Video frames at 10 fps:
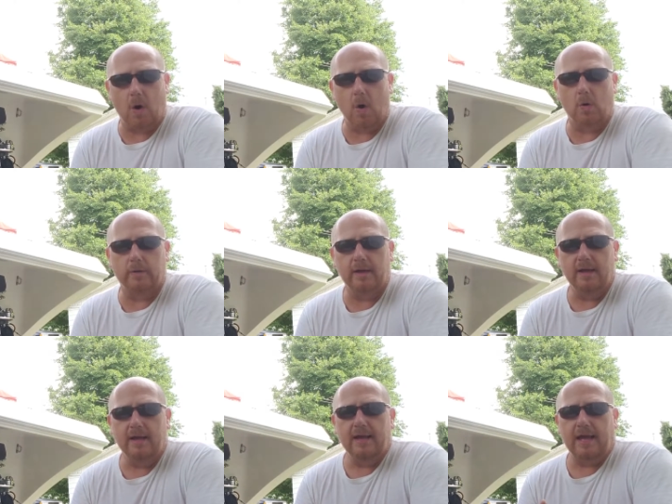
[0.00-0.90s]
old,
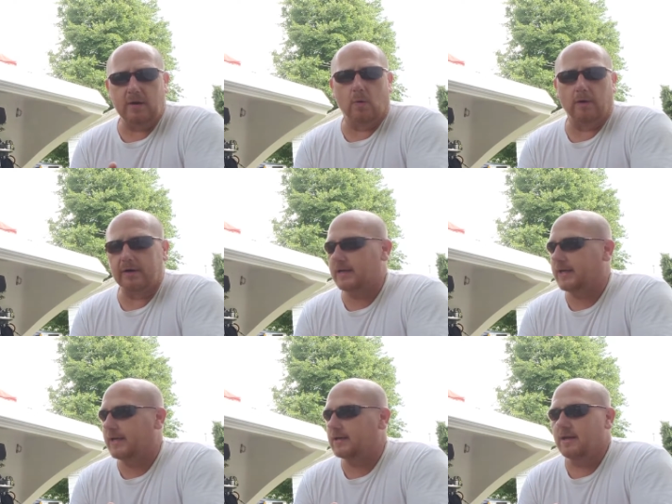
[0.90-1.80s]
in order to
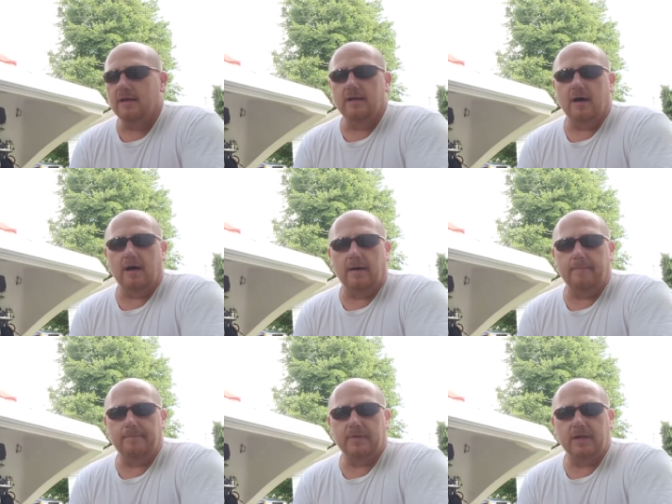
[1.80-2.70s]
get um,